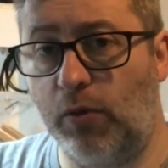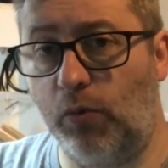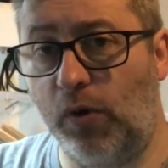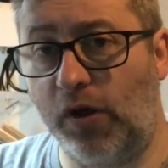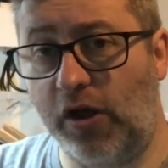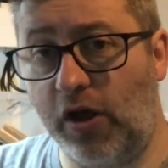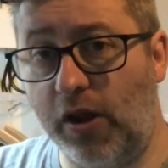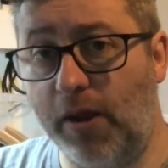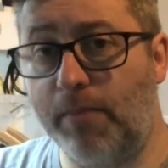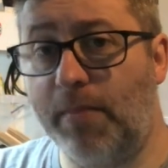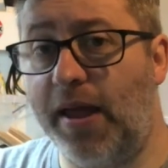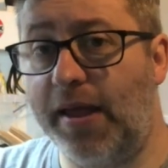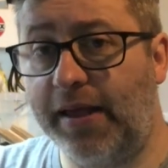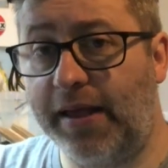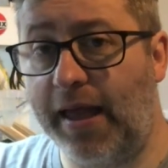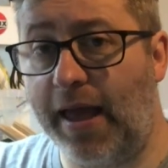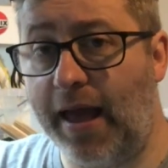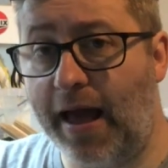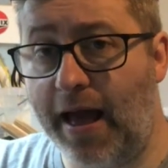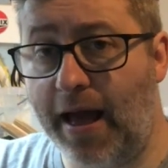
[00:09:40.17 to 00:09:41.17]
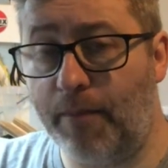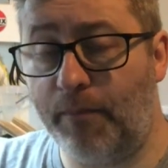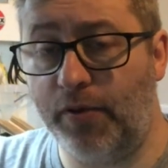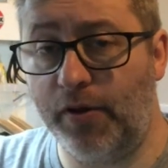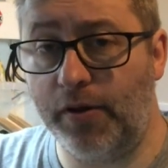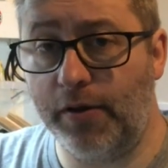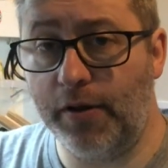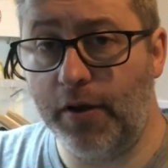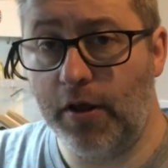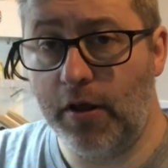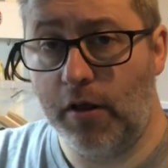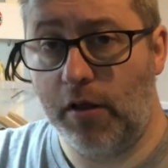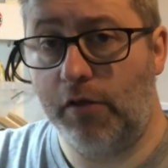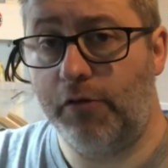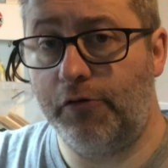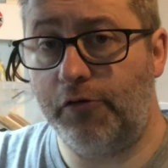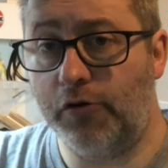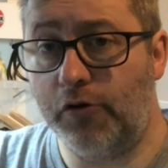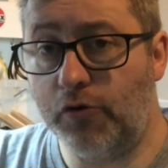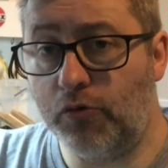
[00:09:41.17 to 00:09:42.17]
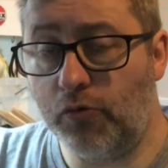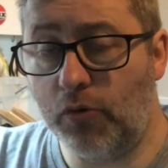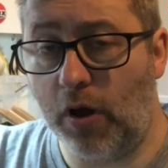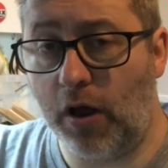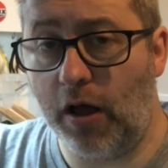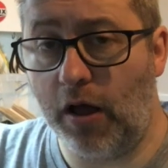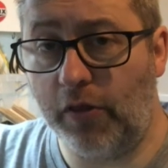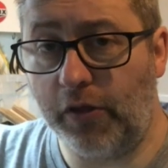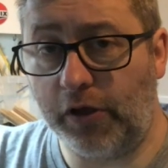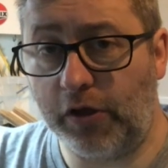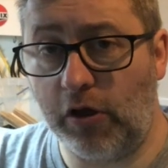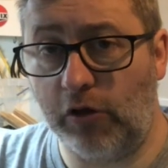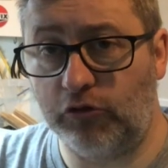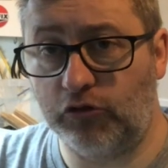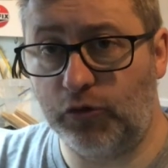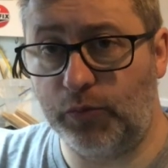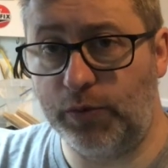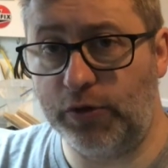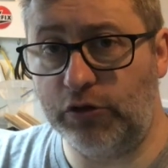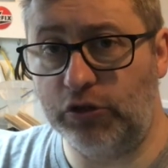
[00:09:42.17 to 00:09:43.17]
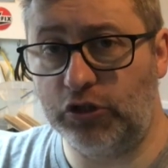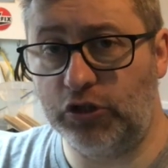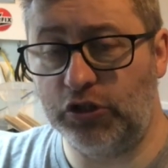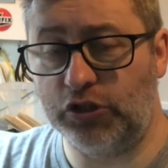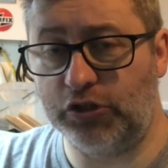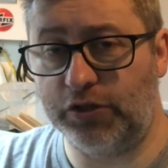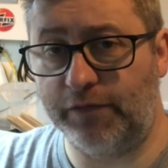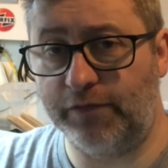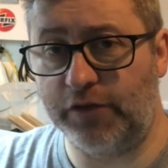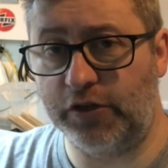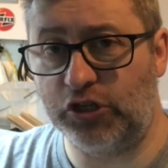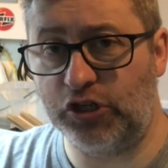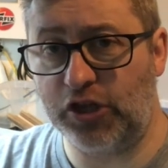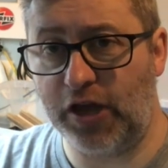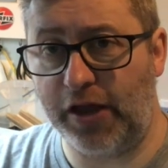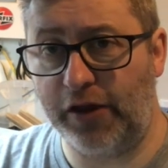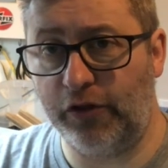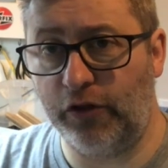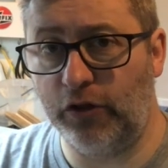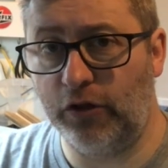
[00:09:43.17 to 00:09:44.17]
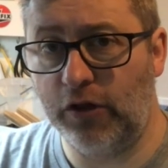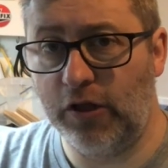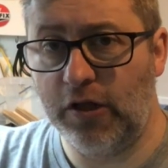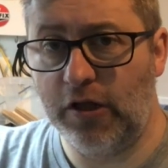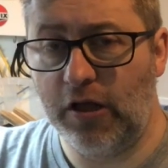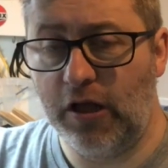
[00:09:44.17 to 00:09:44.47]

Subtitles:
We're going to make it happen through the contributions of the channel.